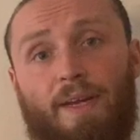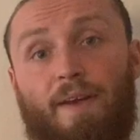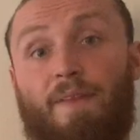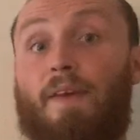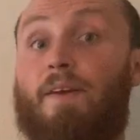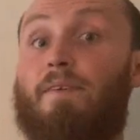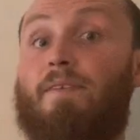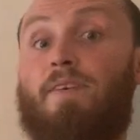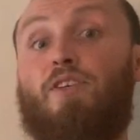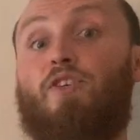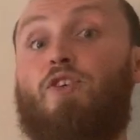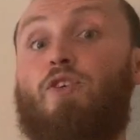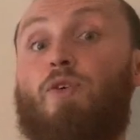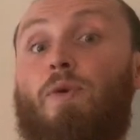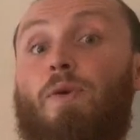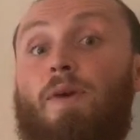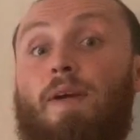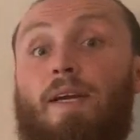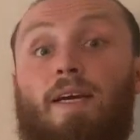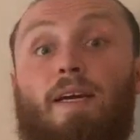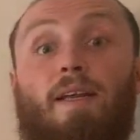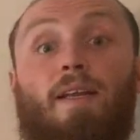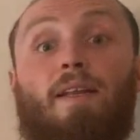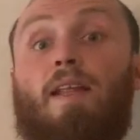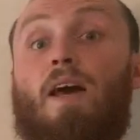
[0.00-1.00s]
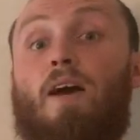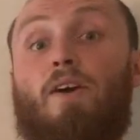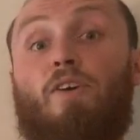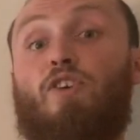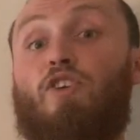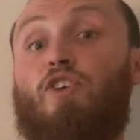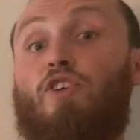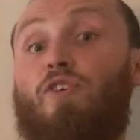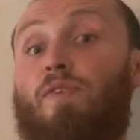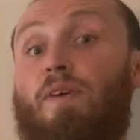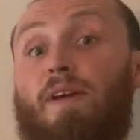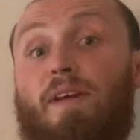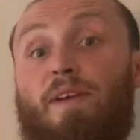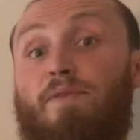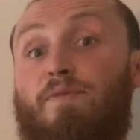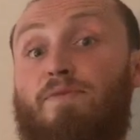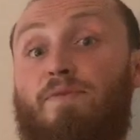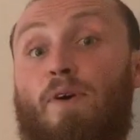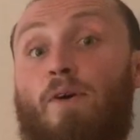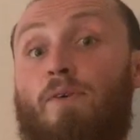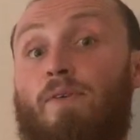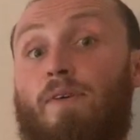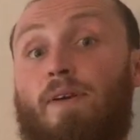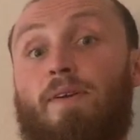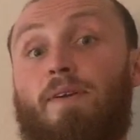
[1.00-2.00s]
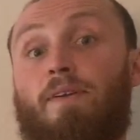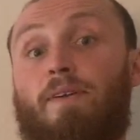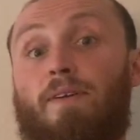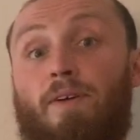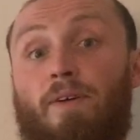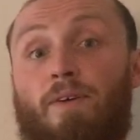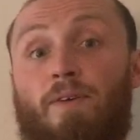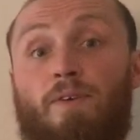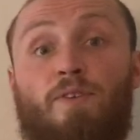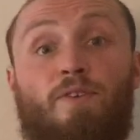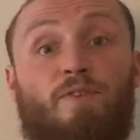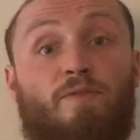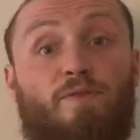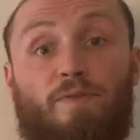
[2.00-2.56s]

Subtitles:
they're enjoying luxury foreign goods